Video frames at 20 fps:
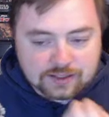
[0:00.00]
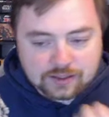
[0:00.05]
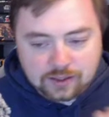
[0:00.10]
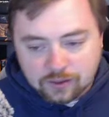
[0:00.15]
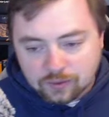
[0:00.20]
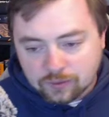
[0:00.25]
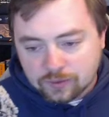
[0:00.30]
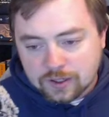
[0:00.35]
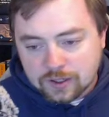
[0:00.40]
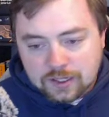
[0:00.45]

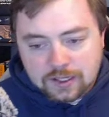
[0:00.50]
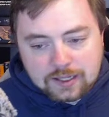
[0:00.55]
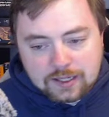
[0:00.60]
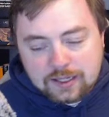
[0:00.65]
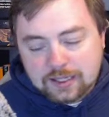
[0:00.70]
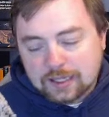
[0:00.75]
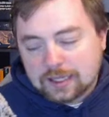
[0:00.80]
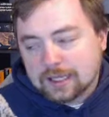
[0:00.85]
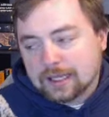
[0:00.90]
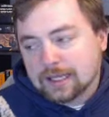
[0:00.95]
So
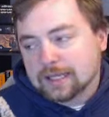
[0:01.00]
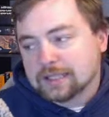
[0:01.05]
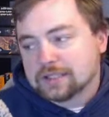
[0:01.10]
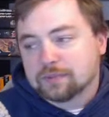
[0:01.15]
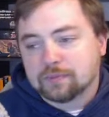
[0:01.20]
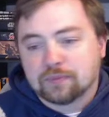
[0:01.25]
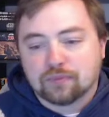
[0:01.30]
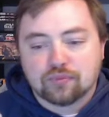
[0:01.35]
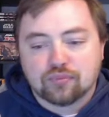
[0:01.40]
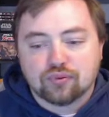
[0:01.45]

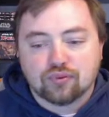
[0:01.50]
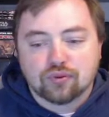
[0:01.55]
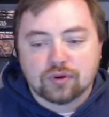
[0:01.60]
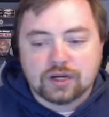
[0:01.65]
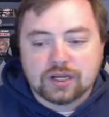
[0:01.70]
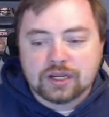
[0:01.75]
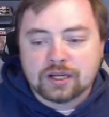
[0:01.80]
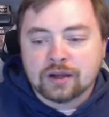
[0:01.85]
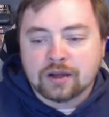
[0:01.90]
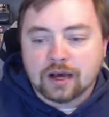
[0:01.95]
it's
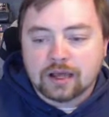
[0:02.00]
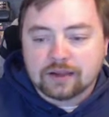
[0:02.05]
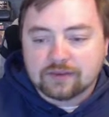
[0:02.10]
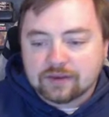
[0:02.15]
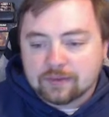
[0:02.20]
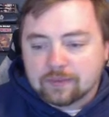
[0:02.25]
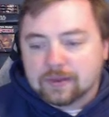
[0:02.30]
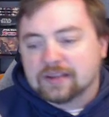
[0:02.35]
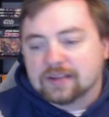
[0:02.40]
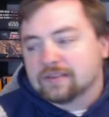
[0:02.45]
pretty
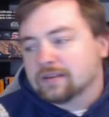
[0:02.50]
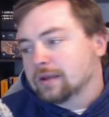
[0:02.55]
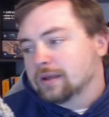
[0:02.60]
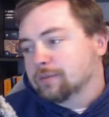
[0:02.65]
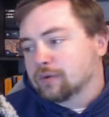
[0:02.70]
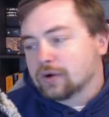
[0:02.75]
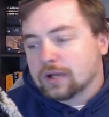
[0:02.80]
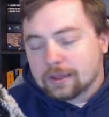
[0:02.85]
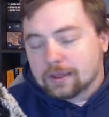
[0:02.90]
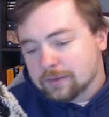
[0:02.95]
nuts. It basically
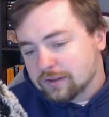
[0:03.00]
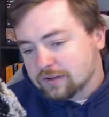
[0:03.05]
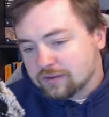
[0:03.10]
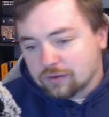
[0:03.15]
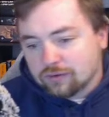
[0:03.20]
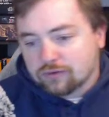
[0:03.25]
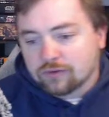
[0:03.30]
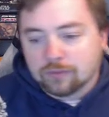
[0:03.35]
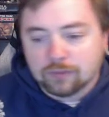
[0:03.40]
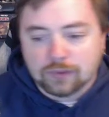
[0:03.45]

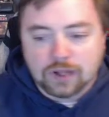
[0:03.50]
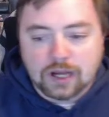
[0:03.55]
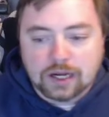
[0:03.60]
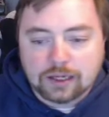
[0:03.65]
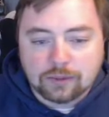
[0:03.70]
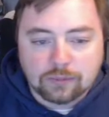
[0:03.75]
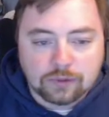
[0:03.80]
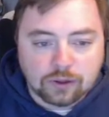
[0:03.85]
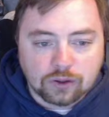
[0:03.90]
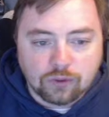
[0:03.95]
prohibits you from
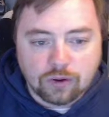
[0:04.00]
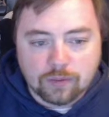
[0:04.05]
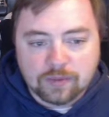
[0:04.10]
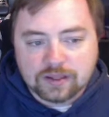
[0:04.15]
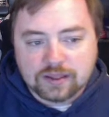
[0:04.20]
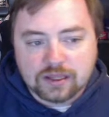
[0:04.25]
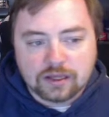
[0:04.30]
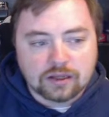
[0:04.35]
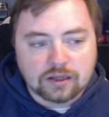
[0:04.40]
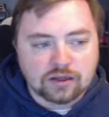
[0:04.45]
blocking with
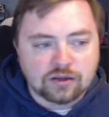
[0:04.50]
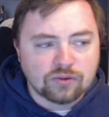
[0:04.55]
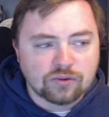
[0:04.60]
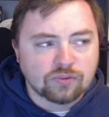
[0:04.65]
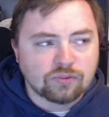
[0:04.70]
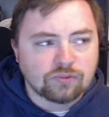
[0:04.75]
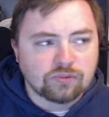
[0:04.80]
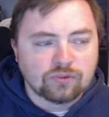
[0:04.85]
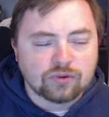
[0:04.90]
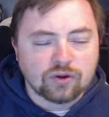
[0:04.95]
equipment that
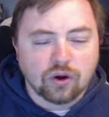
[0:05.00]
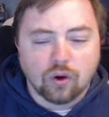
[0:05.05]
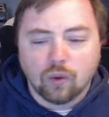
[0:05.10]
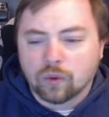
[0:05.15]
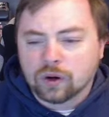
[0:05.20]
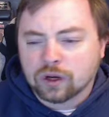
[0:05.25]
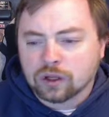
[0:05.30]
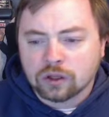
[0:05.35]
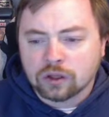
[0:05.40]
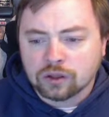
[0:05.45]
you
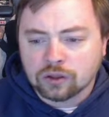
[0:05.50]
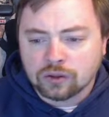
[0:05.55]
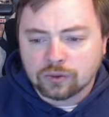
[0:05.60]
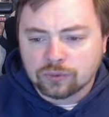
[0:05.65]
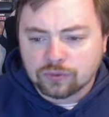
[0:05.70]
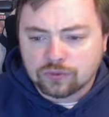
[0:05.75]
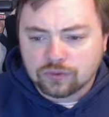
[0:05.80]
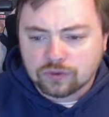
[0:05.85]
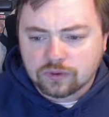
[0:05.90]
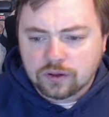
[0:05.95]
don't want to
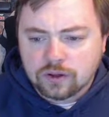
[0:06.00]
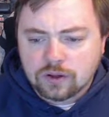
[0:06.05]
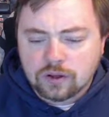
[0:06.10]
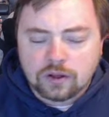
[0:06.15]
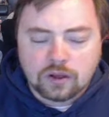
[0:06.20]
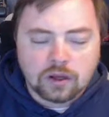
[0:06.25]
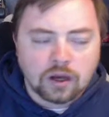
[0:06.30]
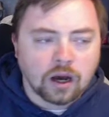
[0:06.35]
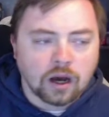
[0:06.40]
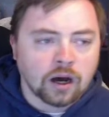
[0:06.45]
lose.
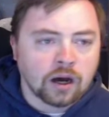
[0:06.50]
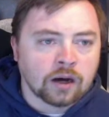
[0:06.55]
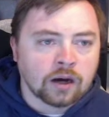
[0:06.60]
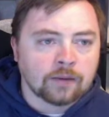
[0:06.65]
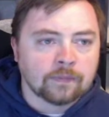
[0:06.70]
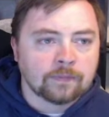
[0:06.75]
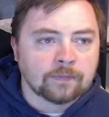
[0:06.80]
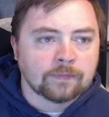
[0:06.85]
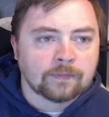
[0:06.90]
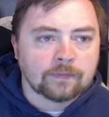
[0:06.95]

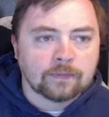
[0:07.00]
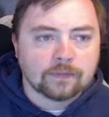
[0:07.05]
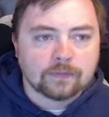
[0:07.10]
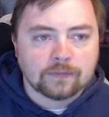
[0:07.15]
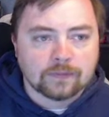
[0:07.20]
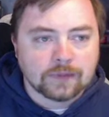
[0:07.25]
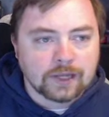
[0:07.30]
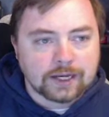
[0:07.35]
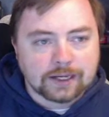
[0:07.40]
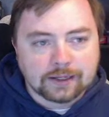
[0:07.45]

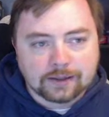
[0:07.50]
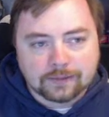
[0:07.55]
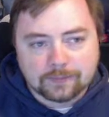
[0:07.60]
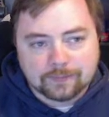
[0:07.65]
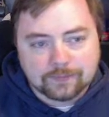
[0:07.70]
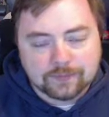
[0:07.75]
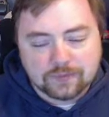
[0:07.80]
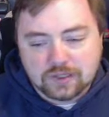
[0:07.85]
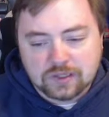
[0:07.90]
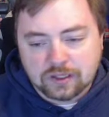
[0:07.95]
Like,
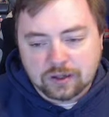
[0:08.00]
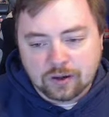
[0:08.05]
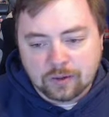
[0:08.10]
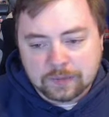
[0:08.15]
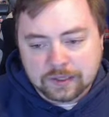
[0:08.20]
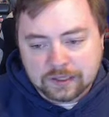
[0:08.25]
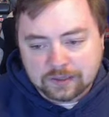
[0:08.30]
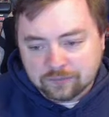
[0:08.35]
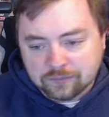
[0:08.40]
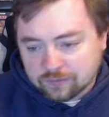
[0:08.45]
you know what
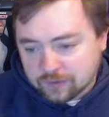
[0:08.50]
I mean?